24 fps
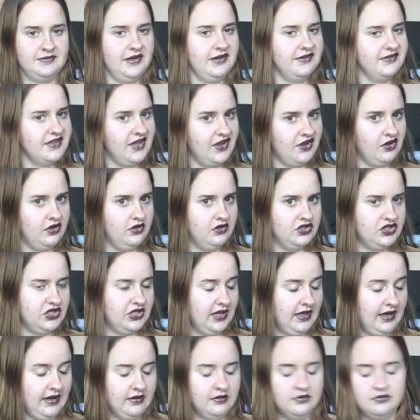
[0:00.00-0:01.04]
bit of psychology
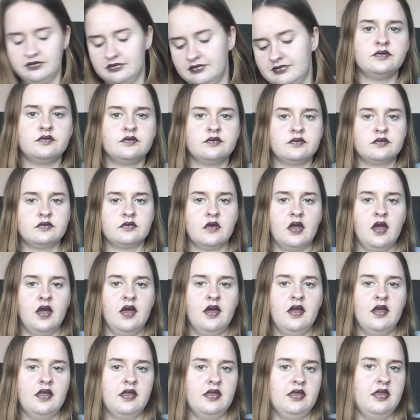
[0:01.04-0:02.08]
there.
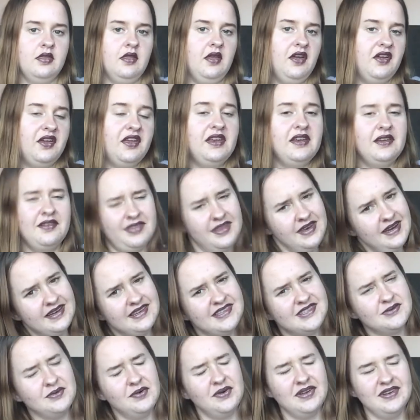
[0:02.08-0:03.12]
Okay, now the
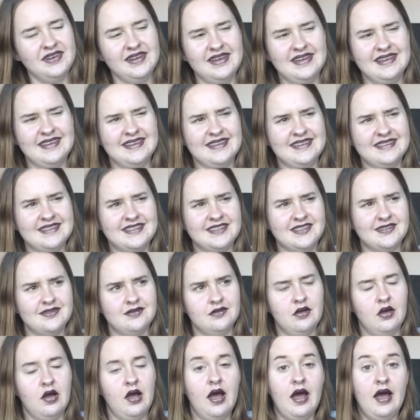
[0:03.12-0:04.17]
next one is,
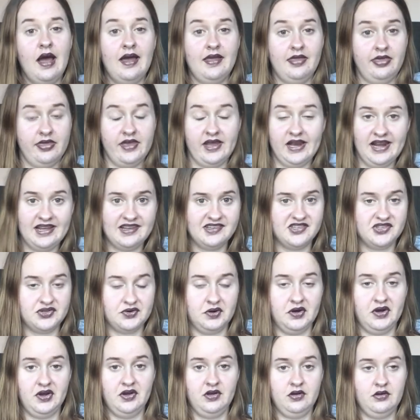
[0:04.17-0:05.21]
and the last
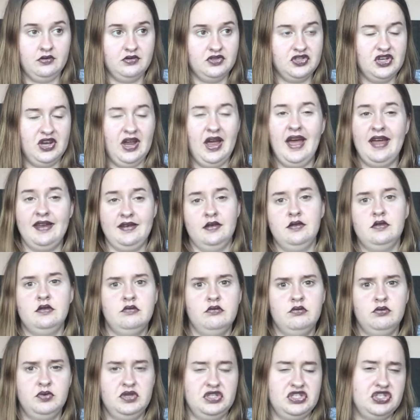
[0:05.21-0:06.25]
one, and
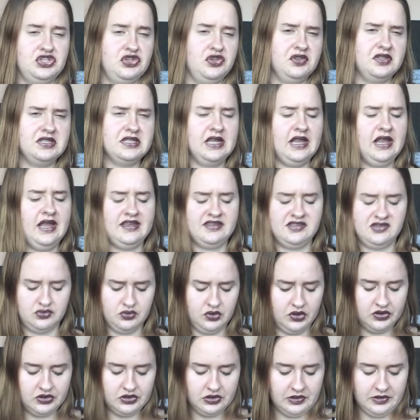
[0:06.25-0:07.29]
which is also the last
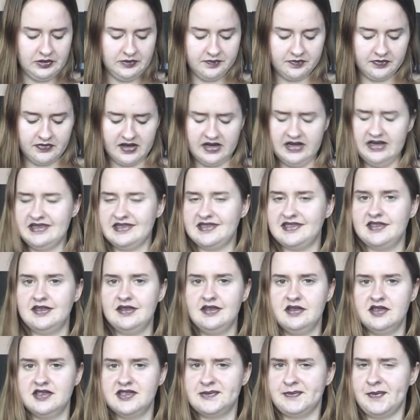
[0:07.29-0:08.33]
one, is
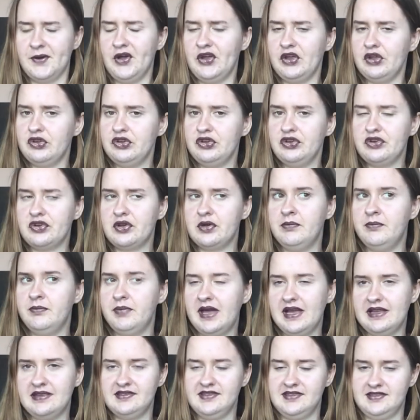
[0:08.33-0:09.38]
spy on your
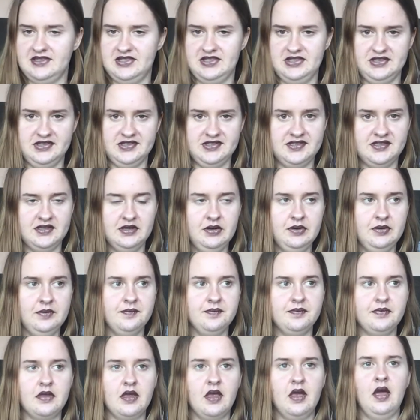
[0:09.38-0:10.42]
competitors.
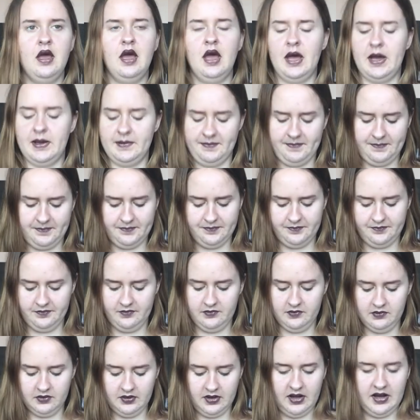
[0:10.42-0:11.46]
Uh,
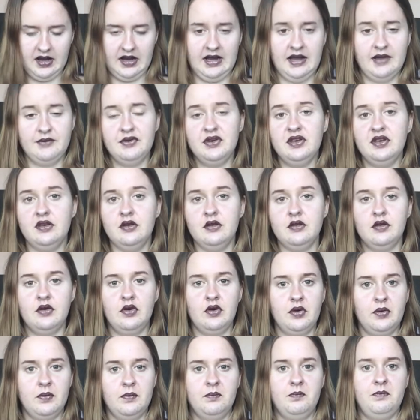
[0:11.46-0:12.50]
I haven't
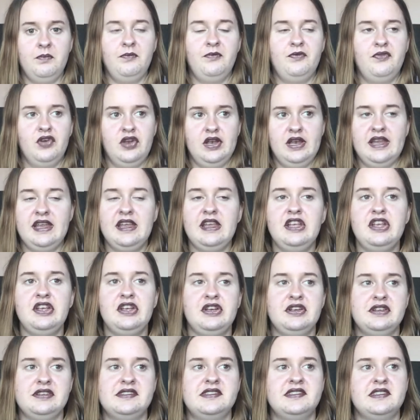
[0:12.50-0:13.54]
fully
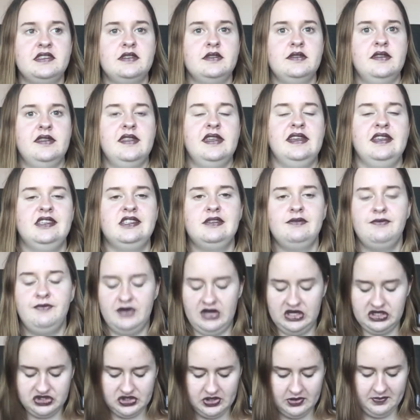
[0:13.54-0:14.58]
used this
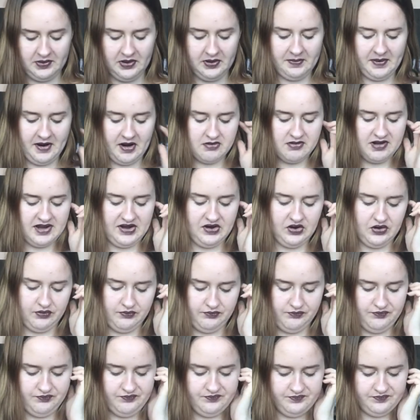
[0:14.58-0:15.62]
feature, but apparently
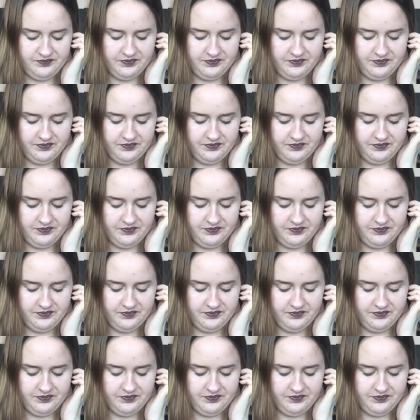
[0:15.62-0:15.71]
on